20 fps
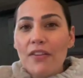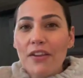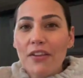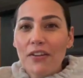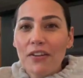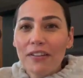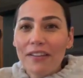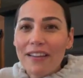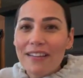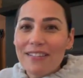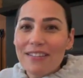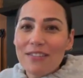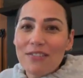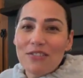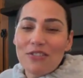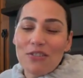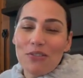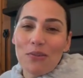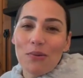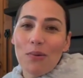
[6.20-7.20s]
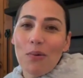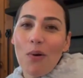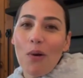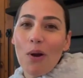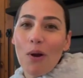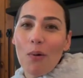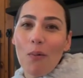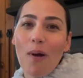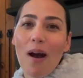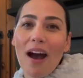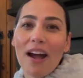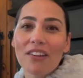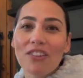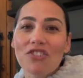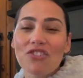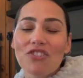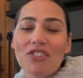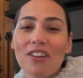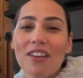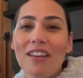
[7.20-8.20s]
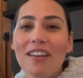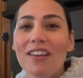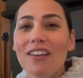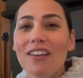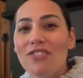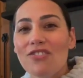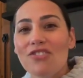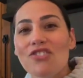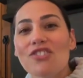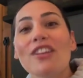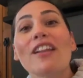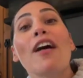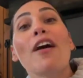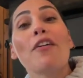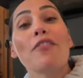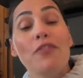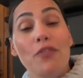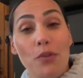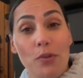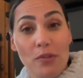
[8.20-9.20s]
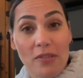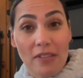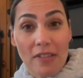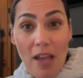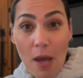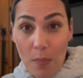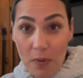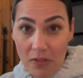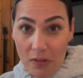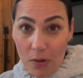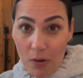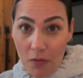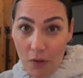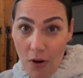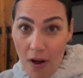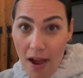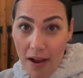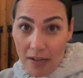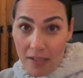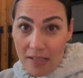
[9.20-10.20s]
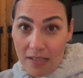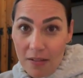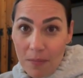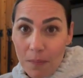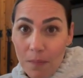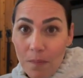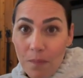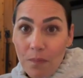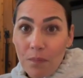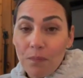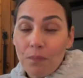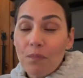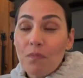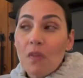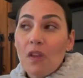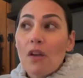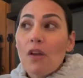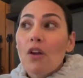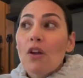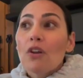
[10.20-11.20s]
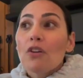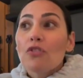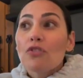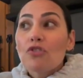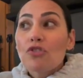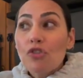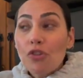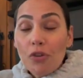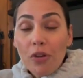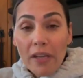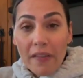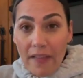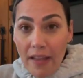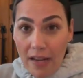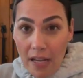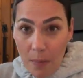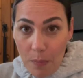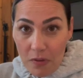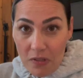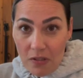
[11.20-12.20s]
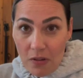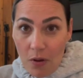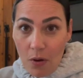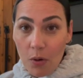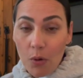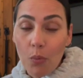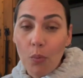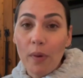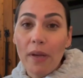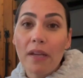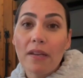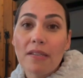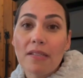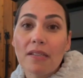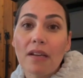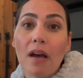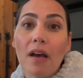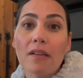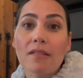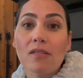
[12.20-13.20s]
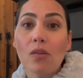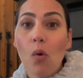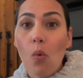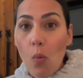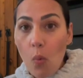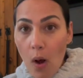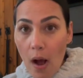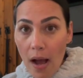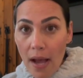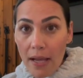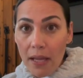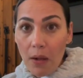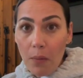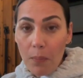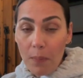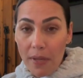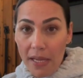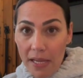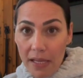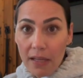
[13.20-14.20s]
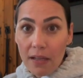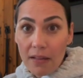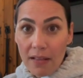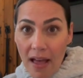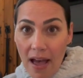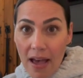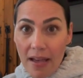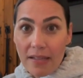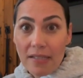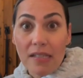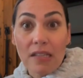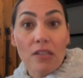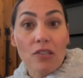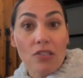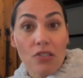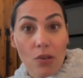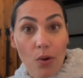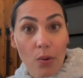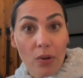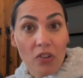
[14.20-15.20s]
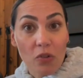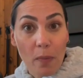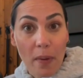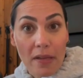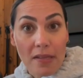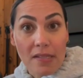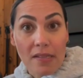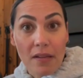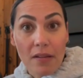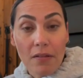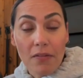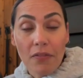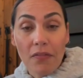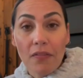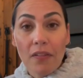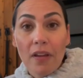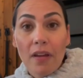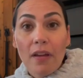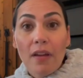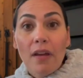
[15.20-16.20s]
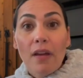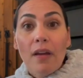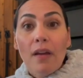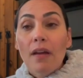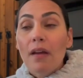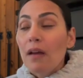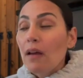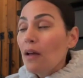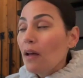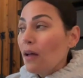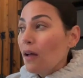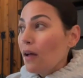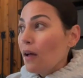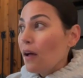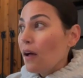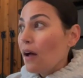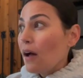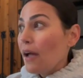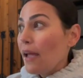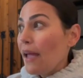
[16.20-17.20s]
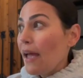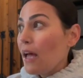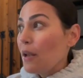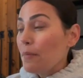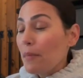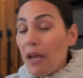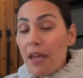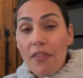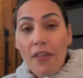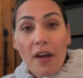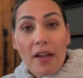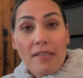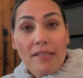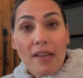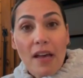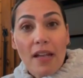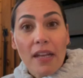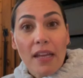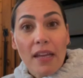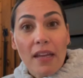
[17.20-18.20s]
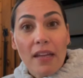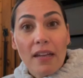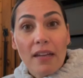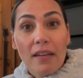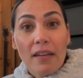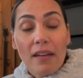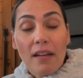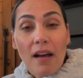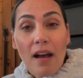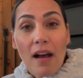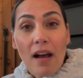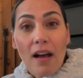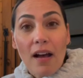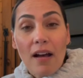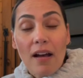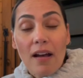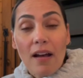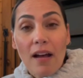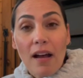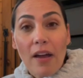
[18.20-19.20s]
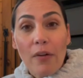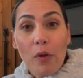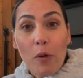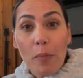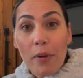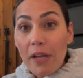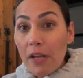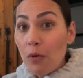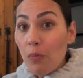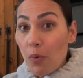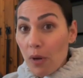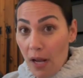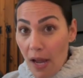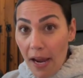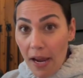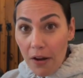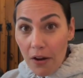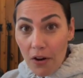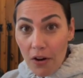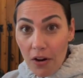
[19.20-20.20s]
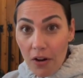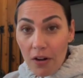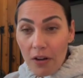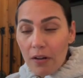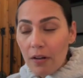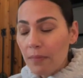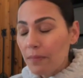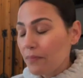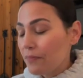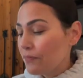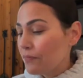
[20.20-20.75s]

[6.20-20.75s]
either listened to or watched Janel Foo's episode of Cracked? During that episode, we discuss why pink glass is so expensive. I had my thoughts on it. I repeated what I had heard.